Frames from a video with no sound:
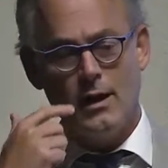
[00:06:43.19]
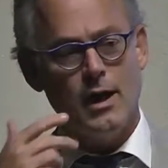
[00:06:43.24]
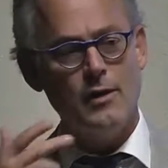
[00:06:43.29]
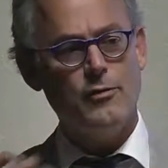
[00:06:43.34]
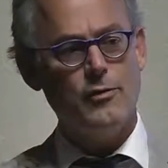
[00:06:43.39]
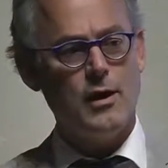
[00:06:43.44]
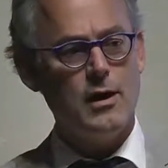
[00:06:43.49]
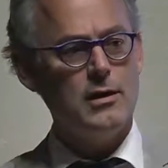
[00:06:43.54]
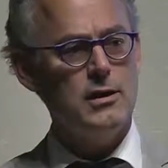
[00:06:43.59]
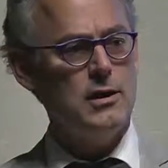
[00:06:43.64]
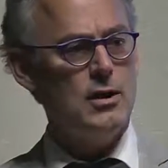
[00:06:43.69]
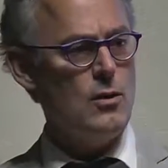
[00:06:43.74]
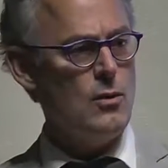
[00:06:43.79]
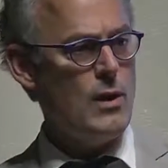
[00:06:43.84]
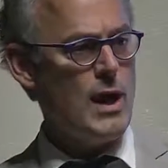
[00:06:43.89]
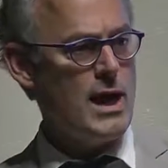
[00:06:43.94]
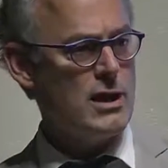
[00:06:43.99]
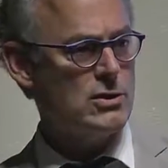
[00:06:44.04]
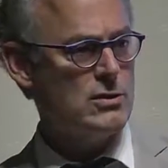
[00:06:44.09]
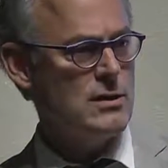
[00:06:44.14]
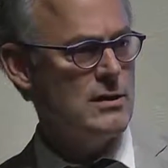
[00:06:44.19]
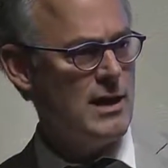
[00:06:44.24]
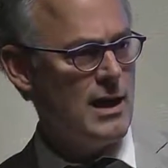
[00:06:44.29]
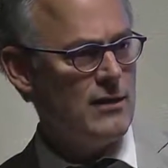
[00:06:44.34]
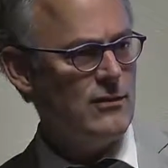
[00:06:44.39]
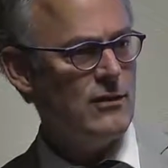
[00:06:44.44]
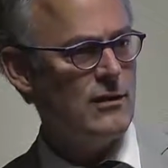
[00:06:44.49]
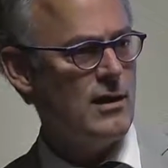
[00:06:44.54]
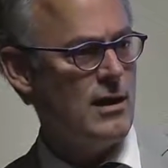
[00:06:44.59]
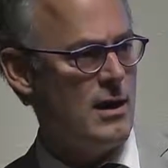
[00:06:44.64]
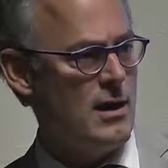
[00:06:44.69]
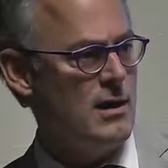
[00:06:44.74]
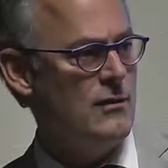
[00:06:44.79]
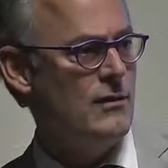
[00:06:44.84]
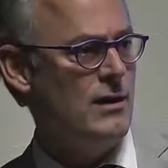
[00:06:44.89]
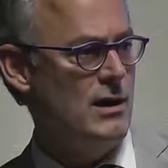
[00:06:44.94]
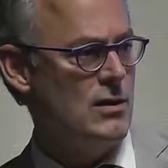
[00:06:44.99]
I thought, you know, actually, that's a kind of an